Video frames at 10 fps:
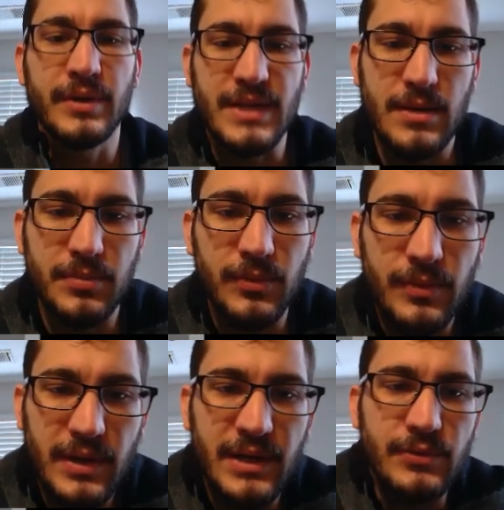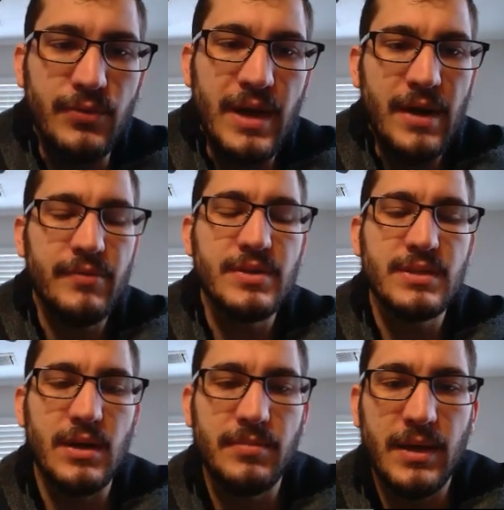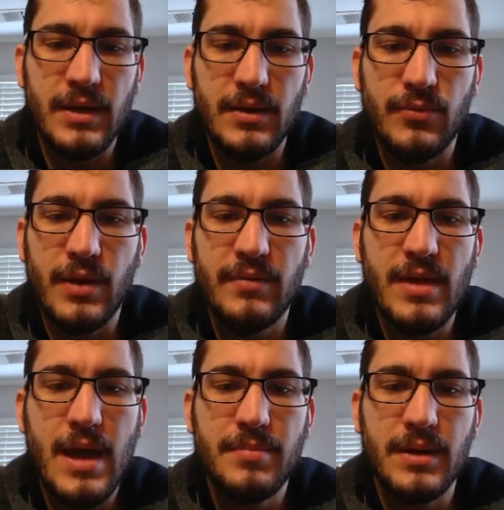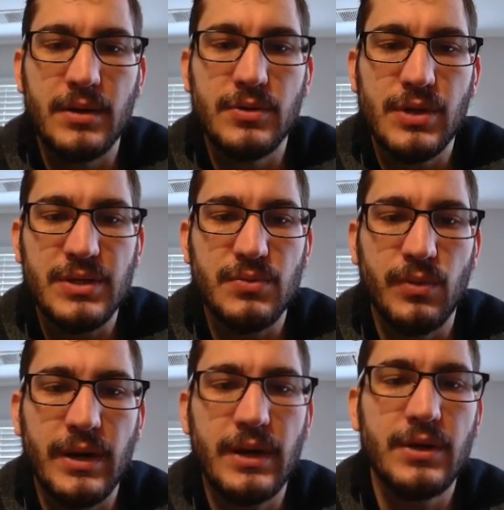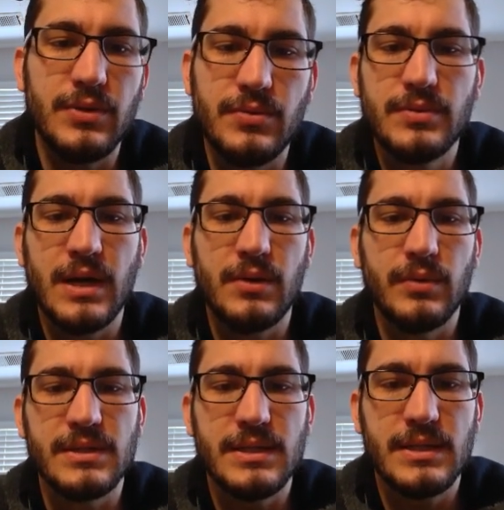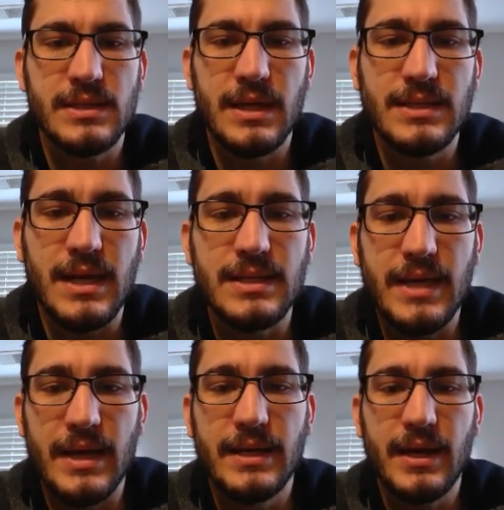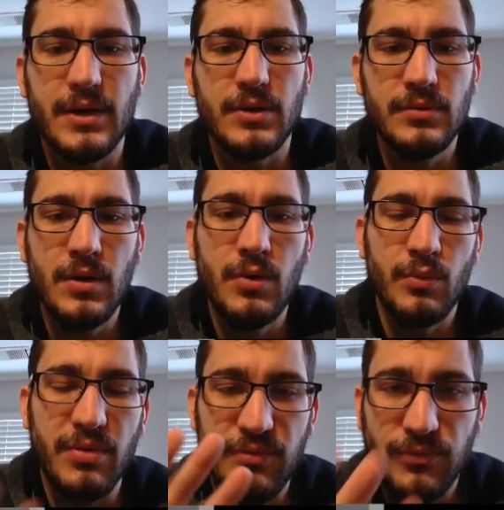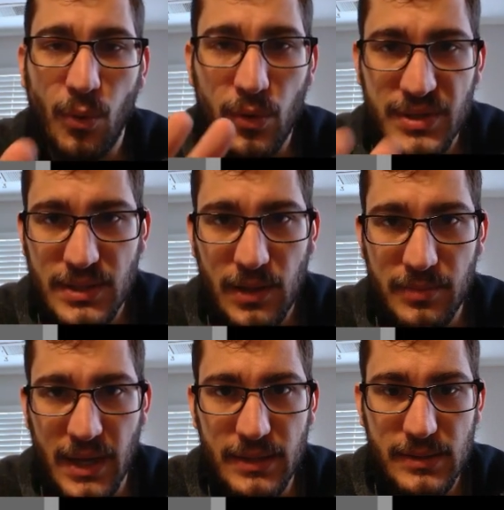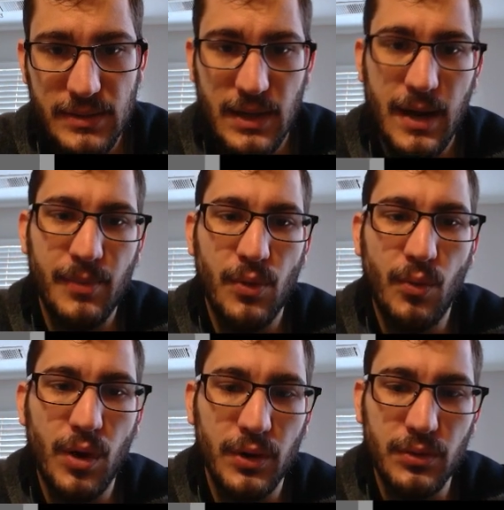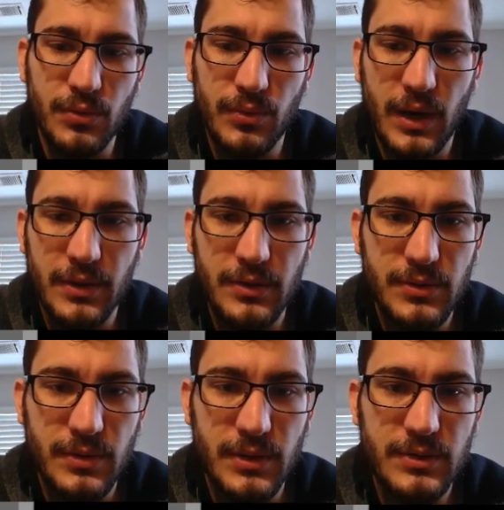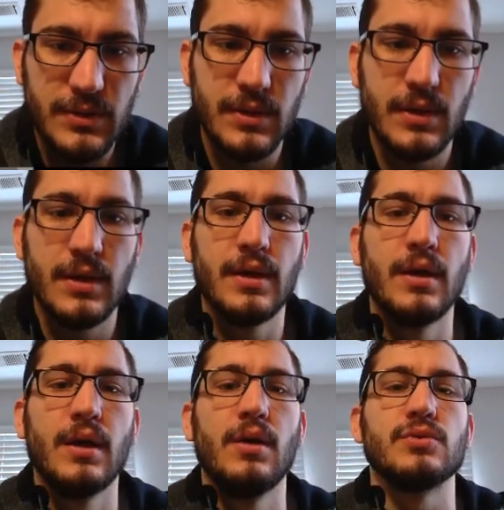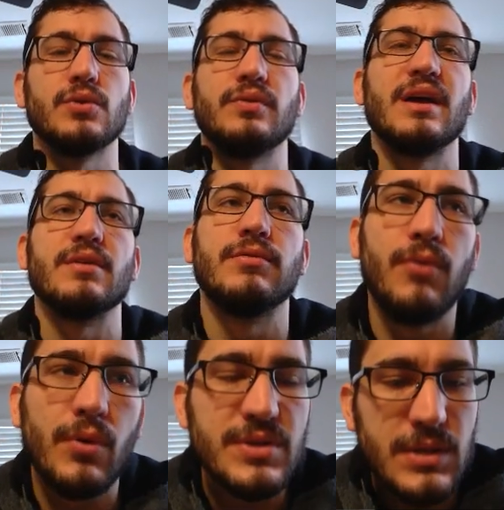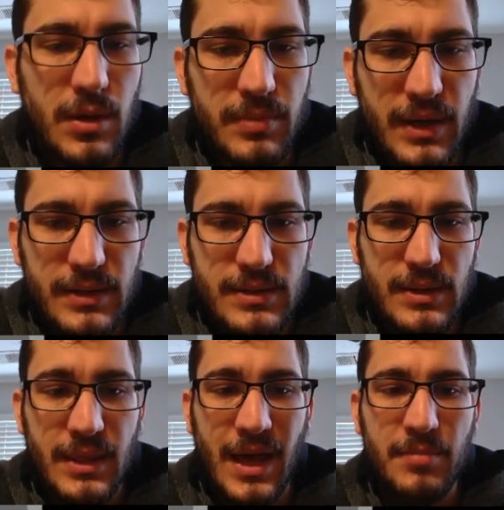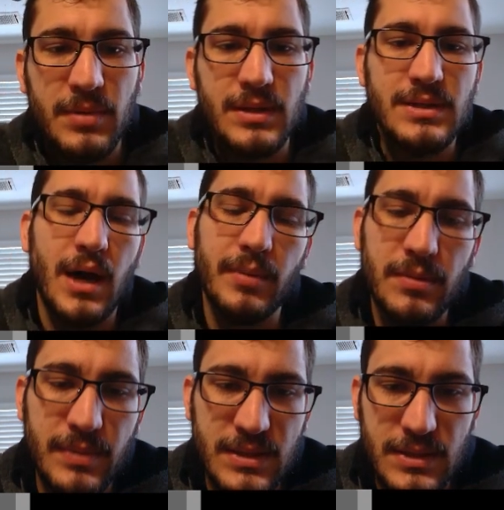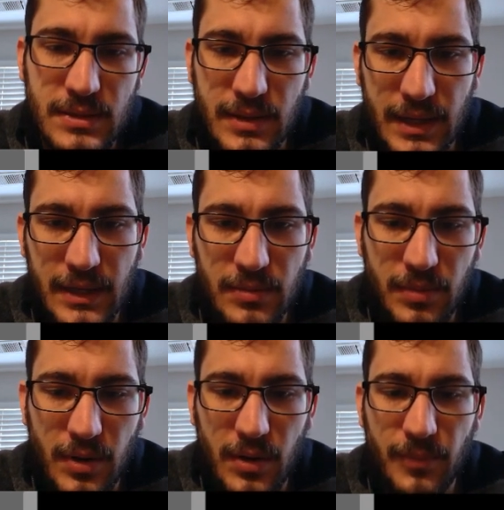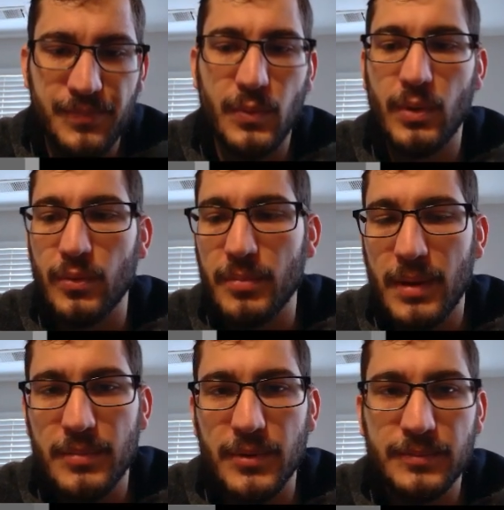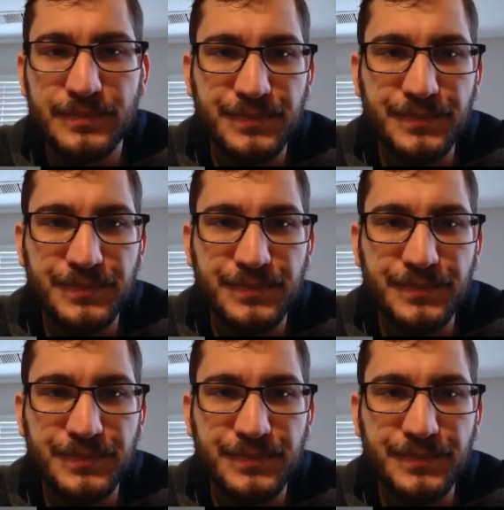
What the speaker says: example, if we have the subnet, if we have the IP address 192.168.10.0 with 4 subnets, I'm going to walk you through how you do this. So if I have 4 subnets, that means how many bits do I need to borrow? Well, remember,